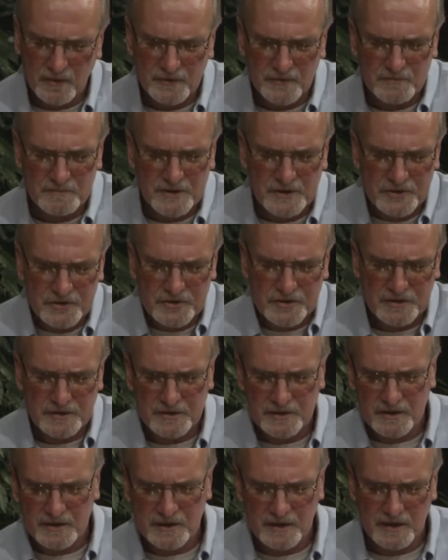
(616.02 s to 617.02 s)
you mentioned
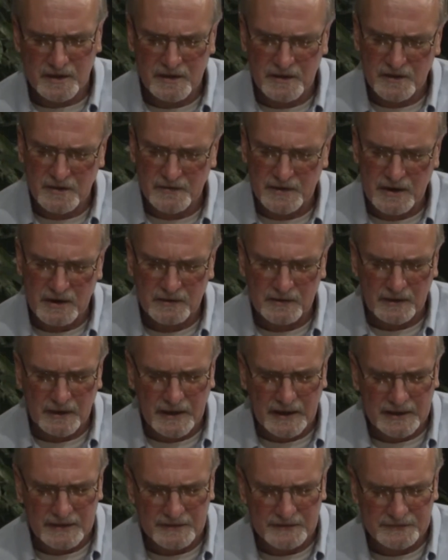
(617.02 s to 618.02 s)
again in your
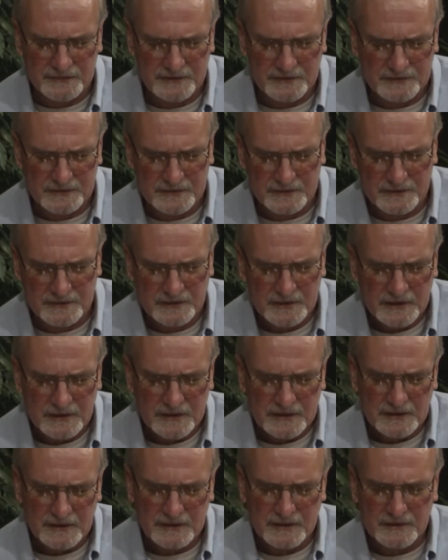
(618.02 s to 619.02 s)
outline is that the
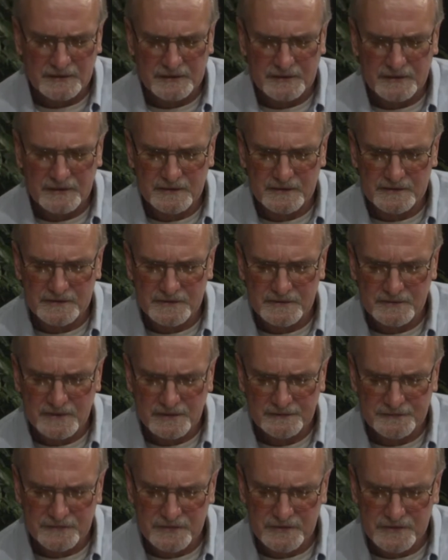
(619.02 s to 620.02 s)
needs of the
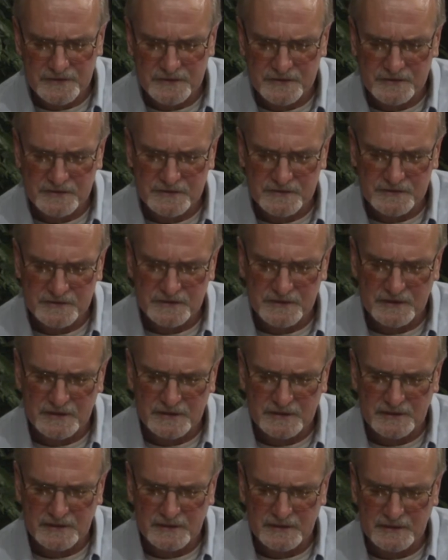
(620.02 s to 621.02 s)
refugees
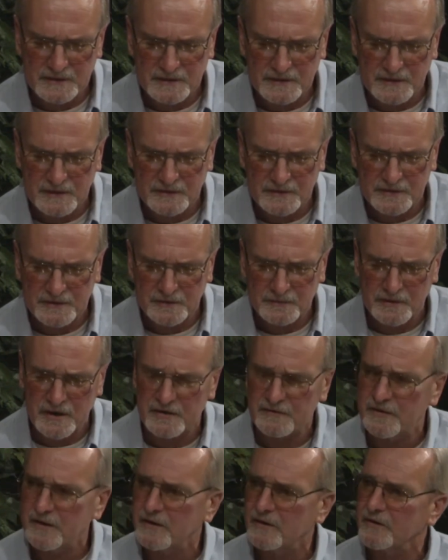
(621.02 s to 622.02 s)
that are
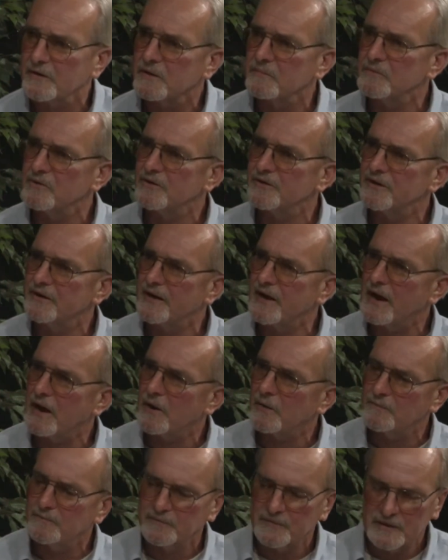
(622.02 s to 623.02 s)
arriving in our community now.
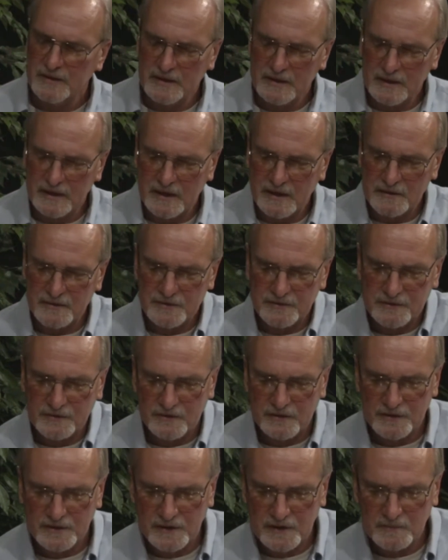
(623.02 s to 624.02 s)
And you're
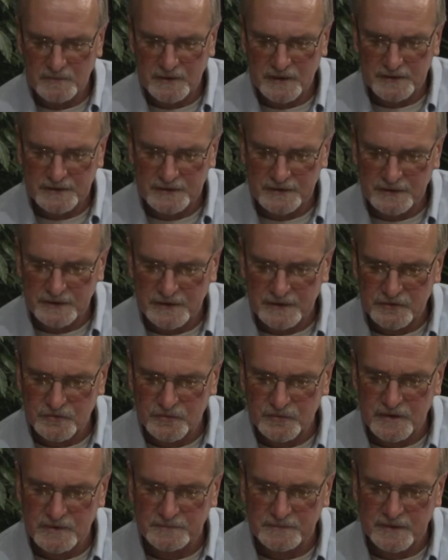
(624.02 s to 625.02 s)
talking about
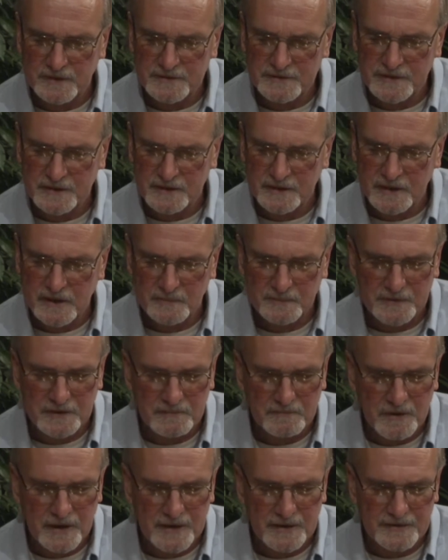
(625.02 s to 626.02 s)
20 plus unaccompanied
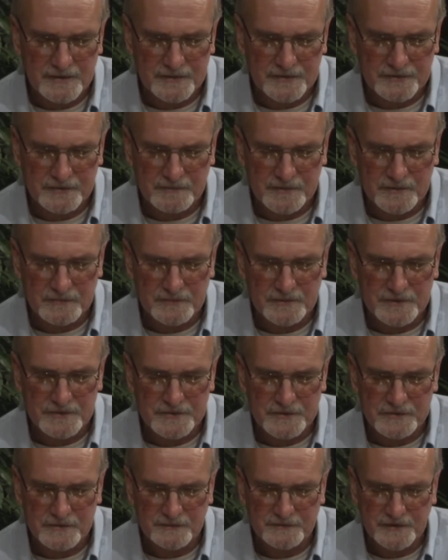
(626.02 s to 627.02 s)
minors have been released to
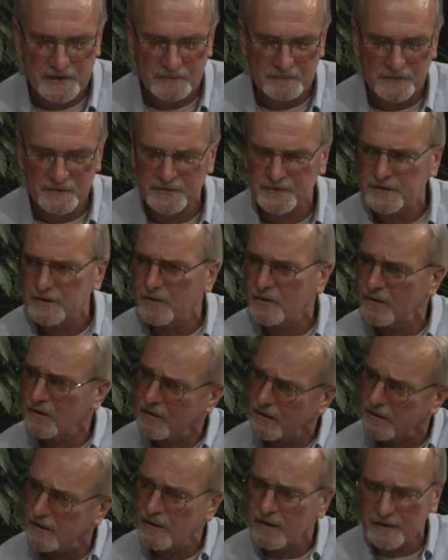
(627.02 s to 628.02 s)
their families in
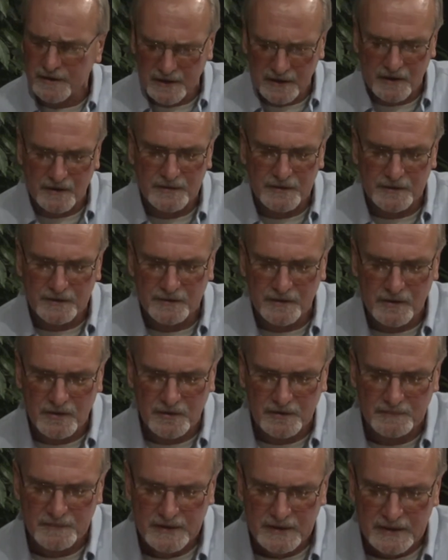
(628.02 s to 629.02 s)
our county
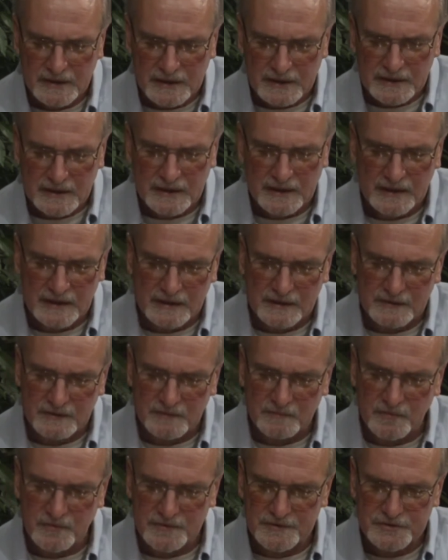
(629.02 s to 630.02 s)
alone. And the
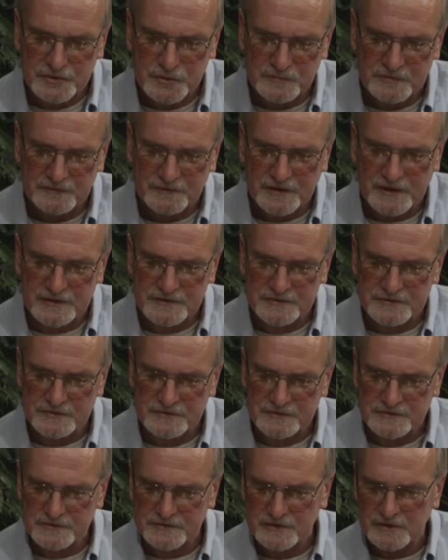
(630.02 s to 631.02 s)
Board of
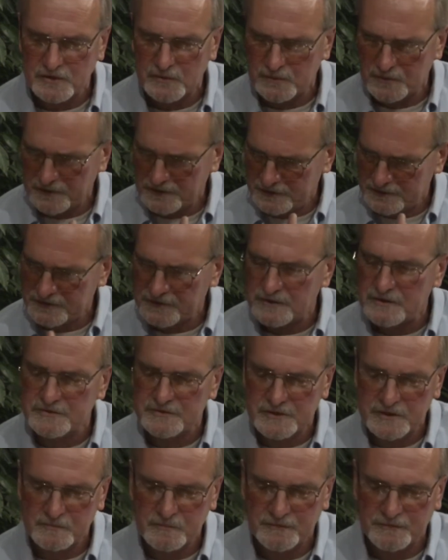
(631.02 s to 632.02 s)
Supervisors, we were
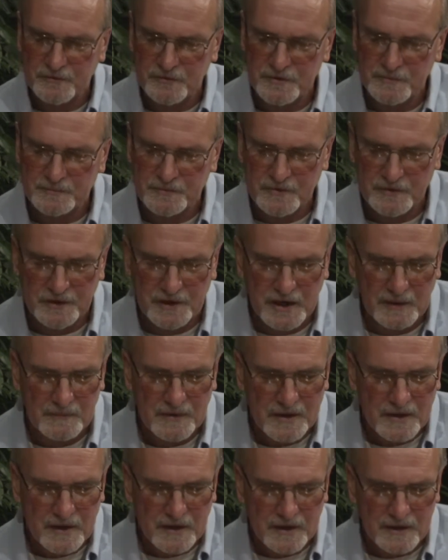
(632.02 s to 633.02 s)
discussing before the program,
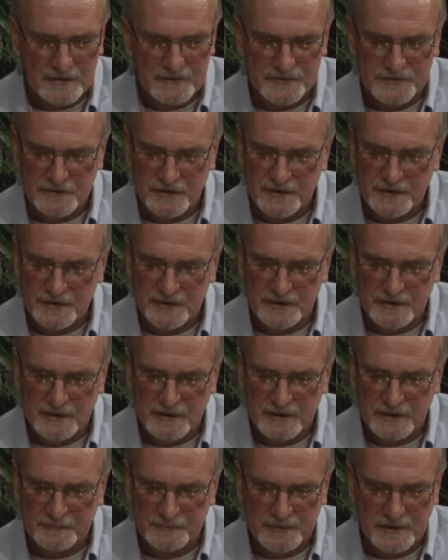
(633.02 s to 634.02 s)
has started
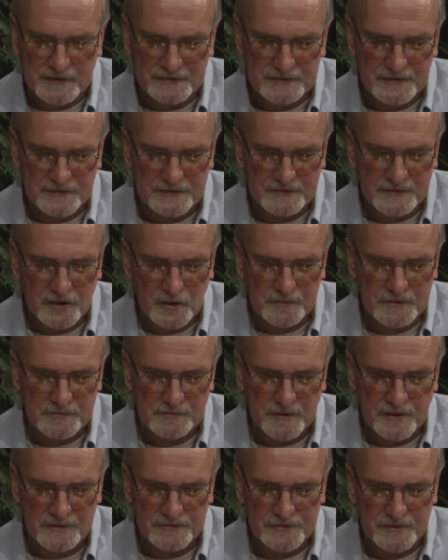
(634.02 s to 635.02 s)
a process to help
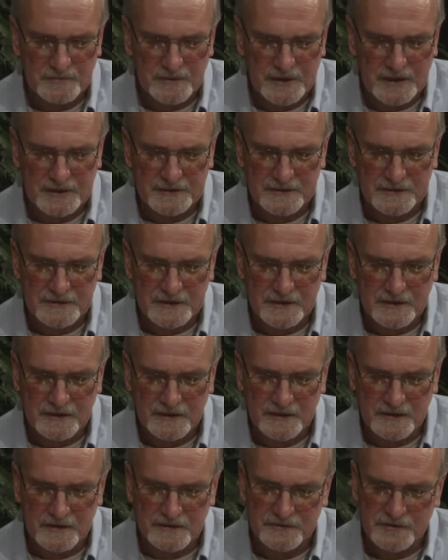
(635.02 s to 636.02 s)
sponsor about 8 to 10
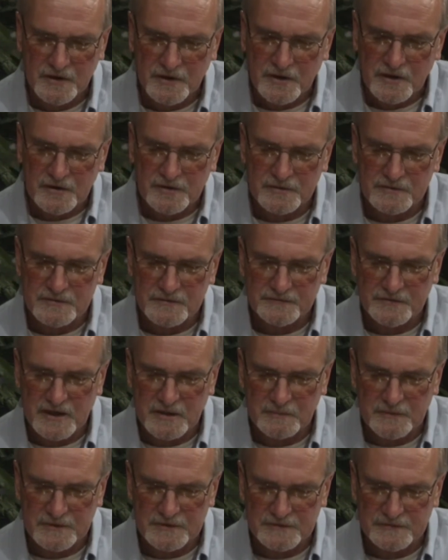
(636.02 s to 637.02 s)
kids whose
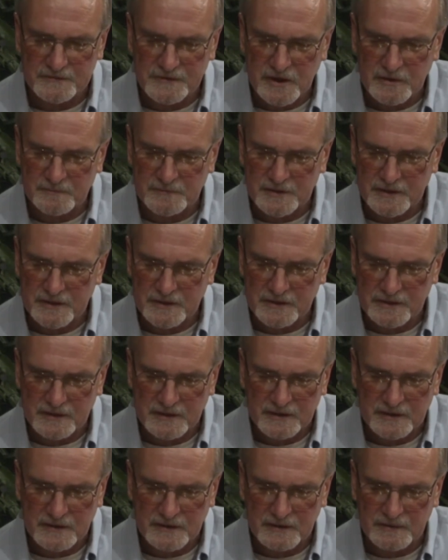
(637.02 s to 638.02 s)
families have not been
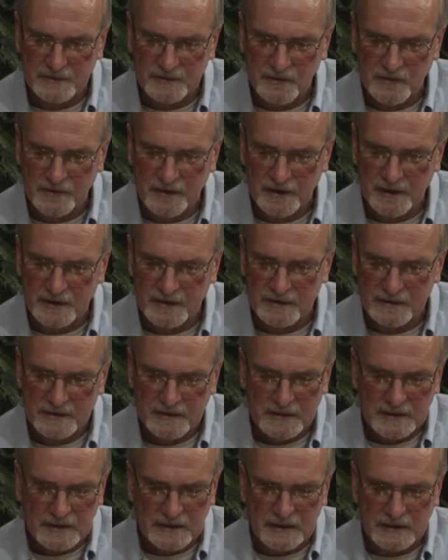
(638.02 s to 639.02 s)
located.
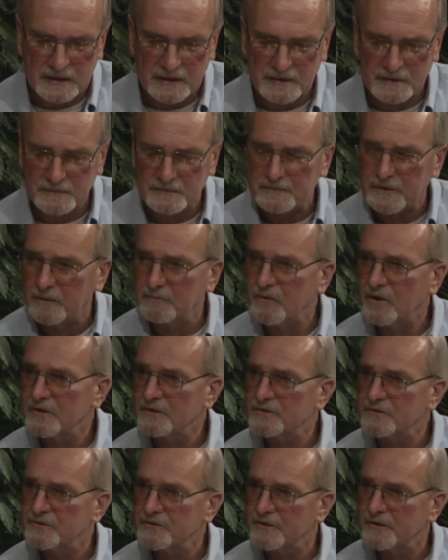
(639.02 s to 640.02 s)

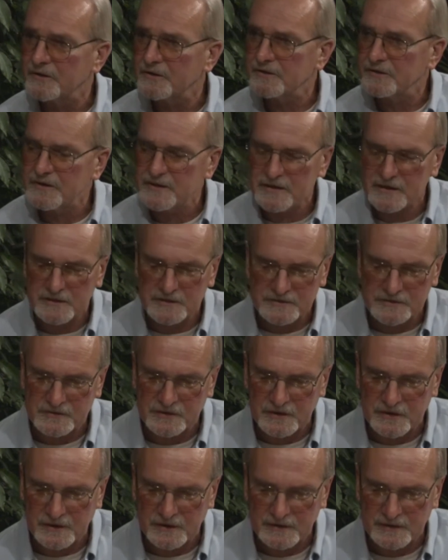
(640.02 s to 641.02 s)
amongst their needs
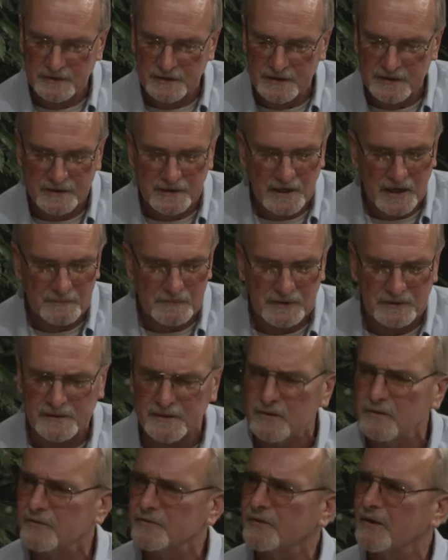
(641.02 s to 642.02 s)
are economic,
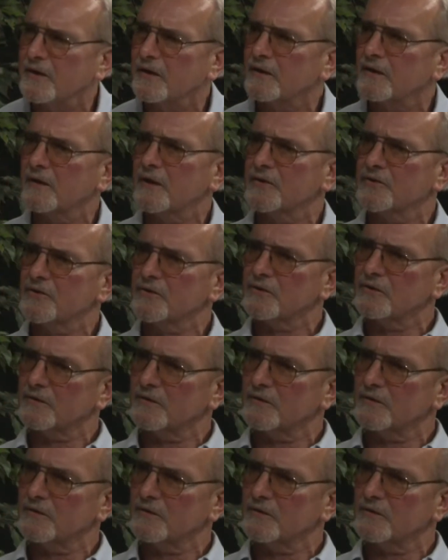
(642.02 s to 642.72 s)
legal, psychological,